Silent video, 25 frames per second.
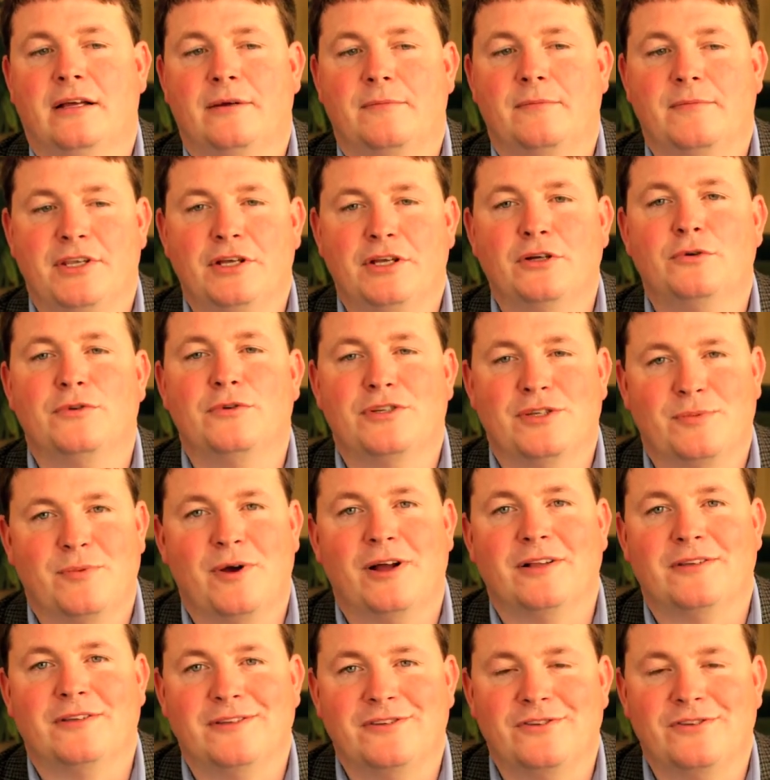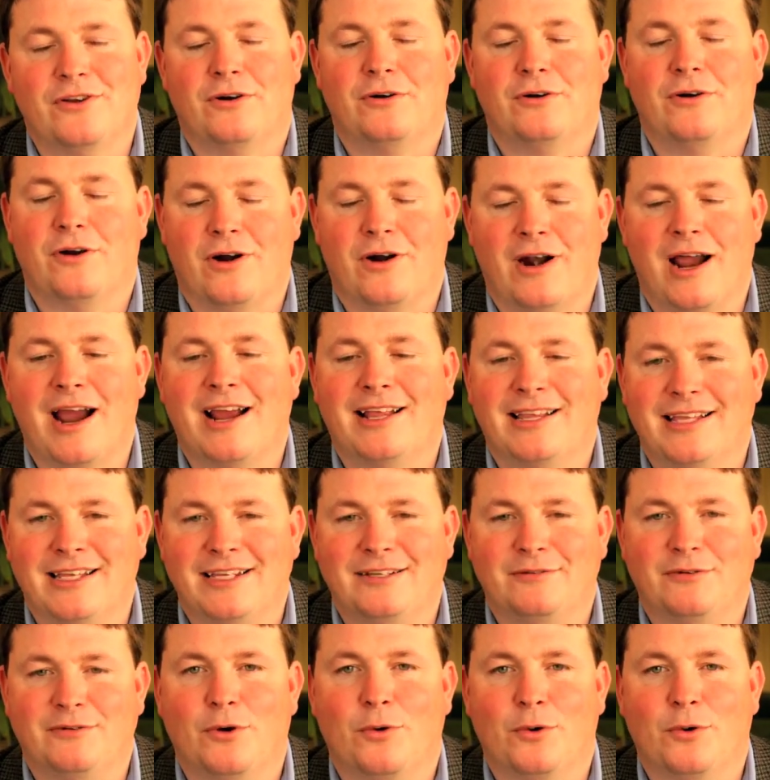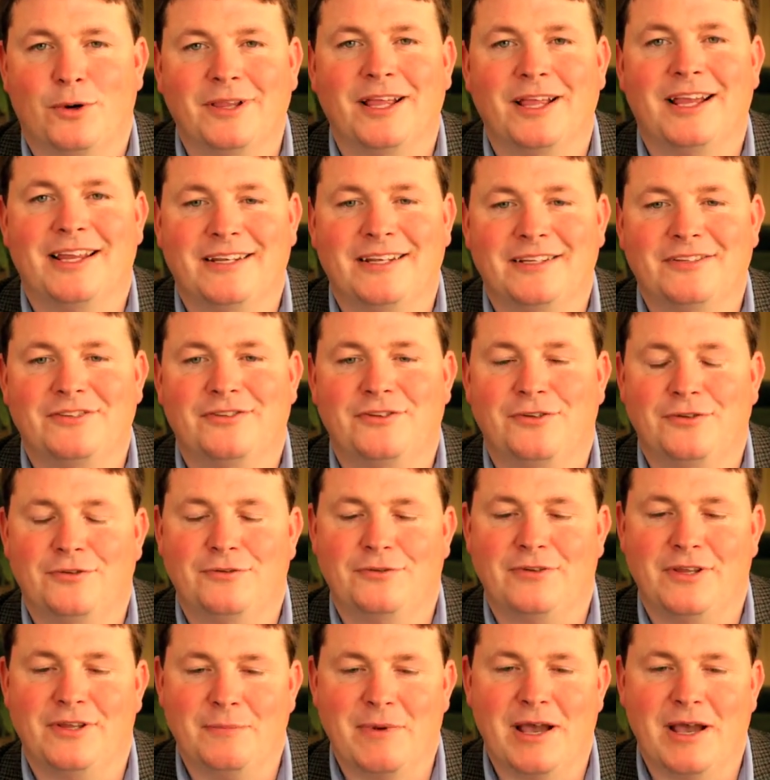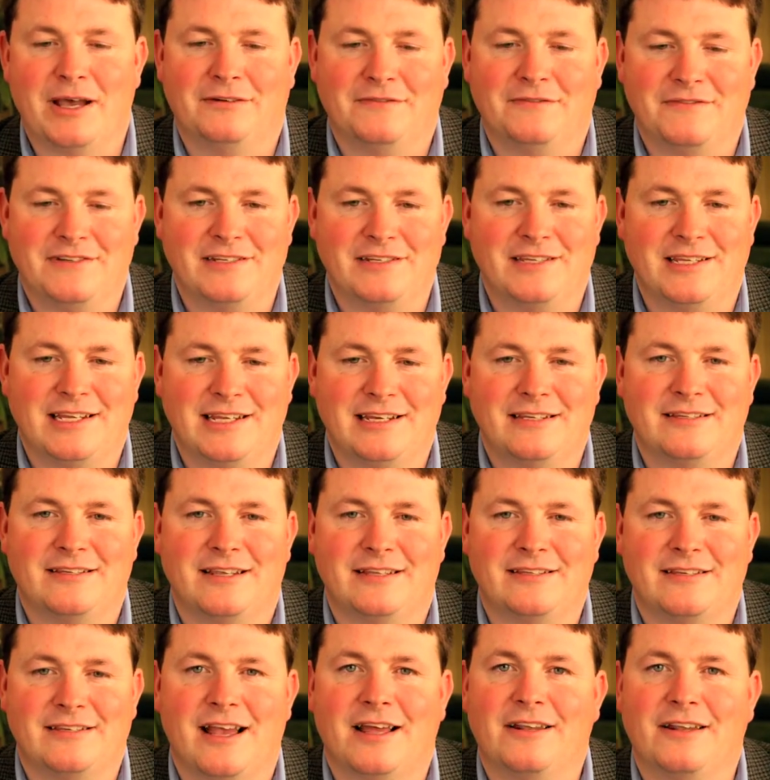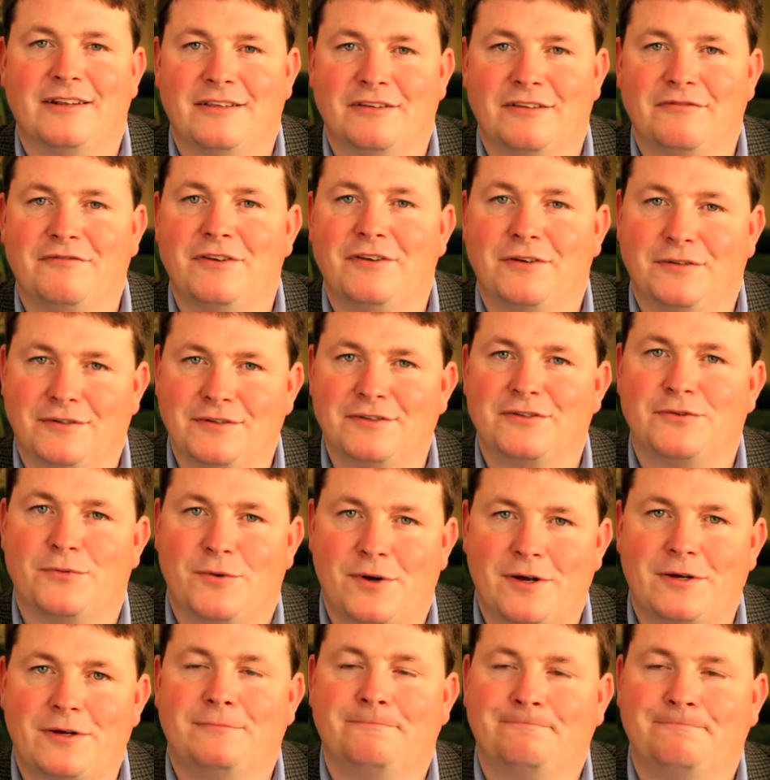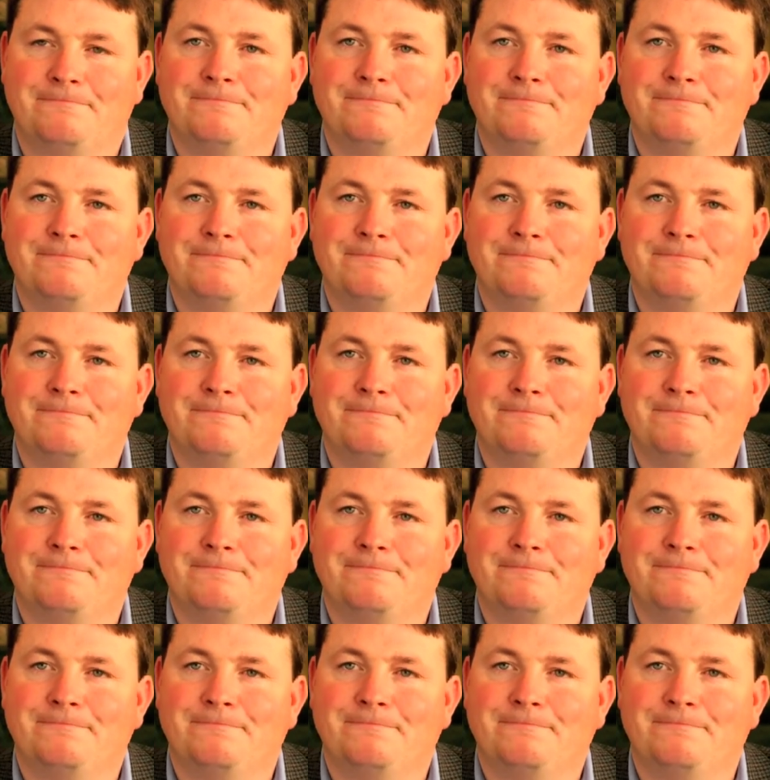yield responses are highly correlated to the amount of disease that's out in the field as well.